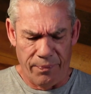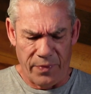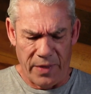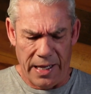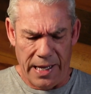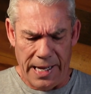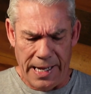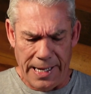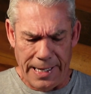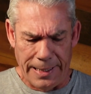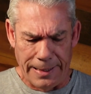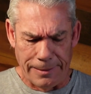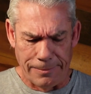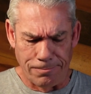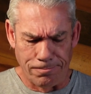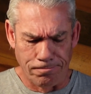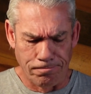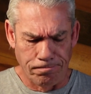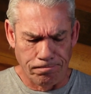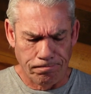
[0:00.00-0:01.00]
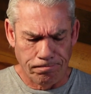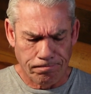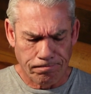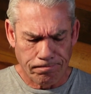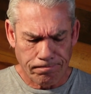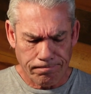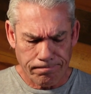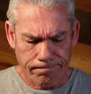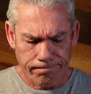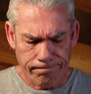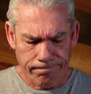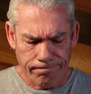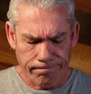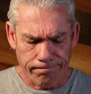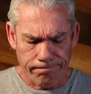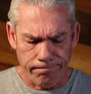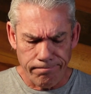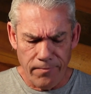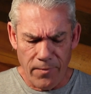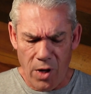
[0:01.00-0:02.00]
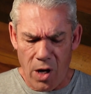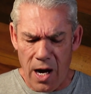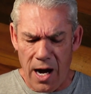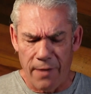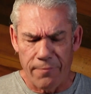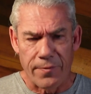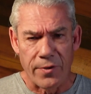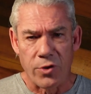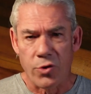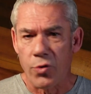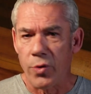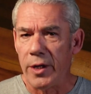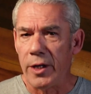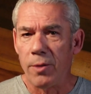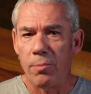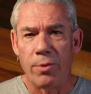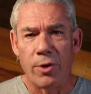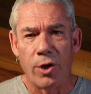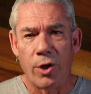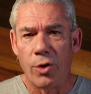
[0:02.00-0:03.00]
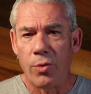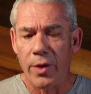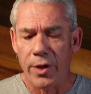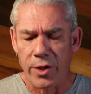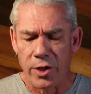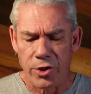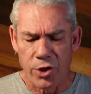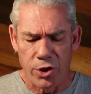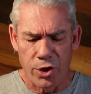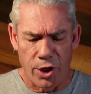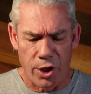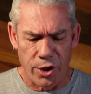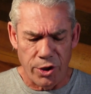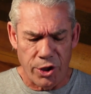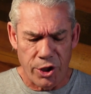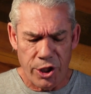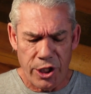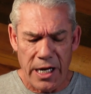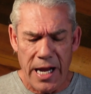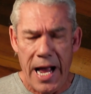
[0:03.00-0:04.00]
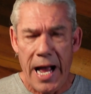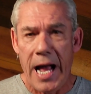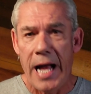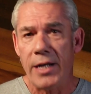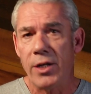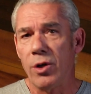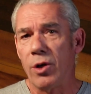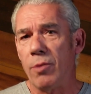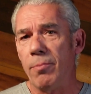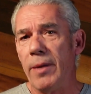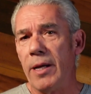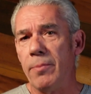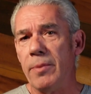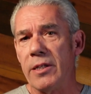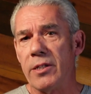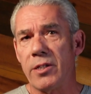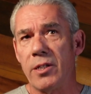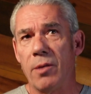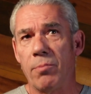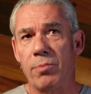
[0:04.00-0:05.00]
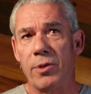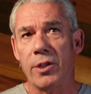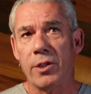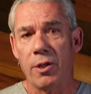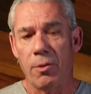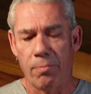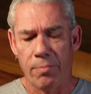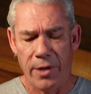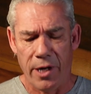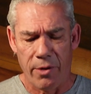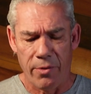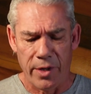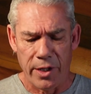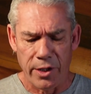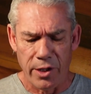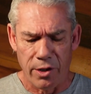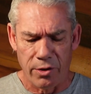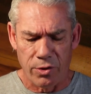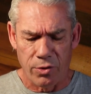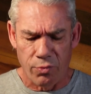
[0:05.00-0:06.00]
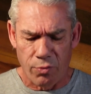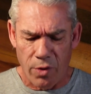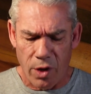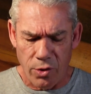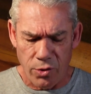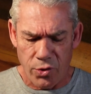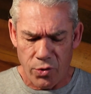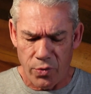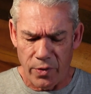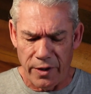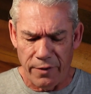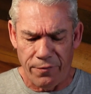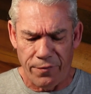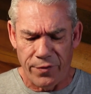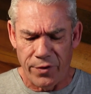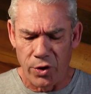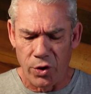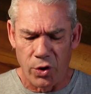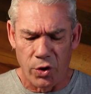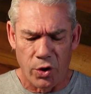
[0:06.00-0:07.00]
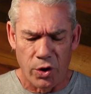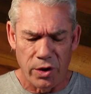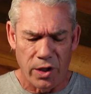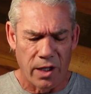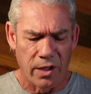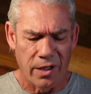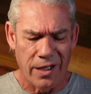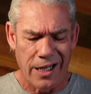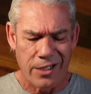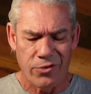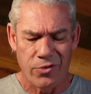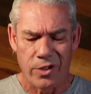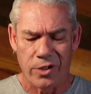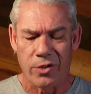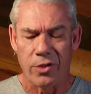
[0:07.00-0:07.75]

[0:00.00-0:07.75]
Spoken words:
often treatable with a stern chat or maybe simply comparing your grocery, fuel, electric,